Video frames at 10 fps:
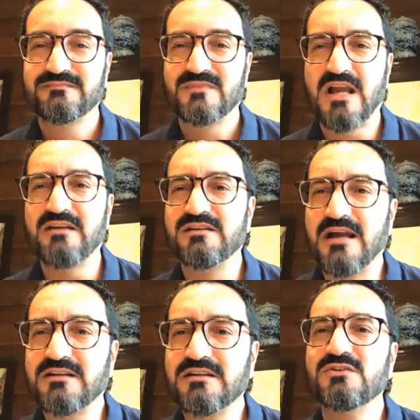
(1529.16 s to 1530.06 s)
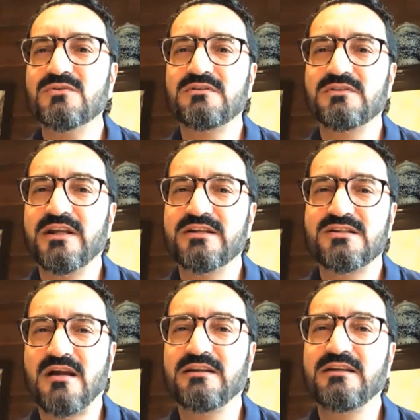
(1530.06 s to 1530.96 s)
And gratitude, today's
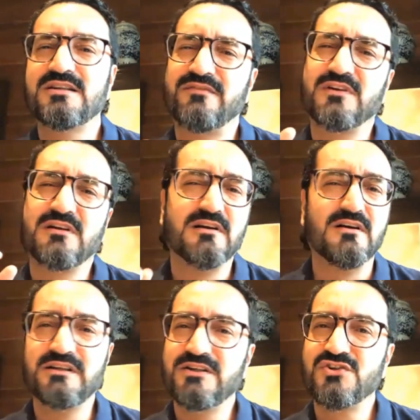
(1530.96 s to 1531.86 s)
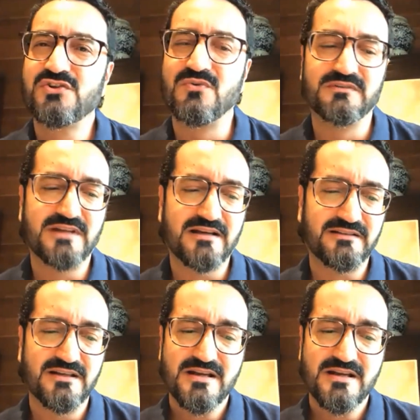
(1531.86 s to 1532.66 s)
studies have clearly shown that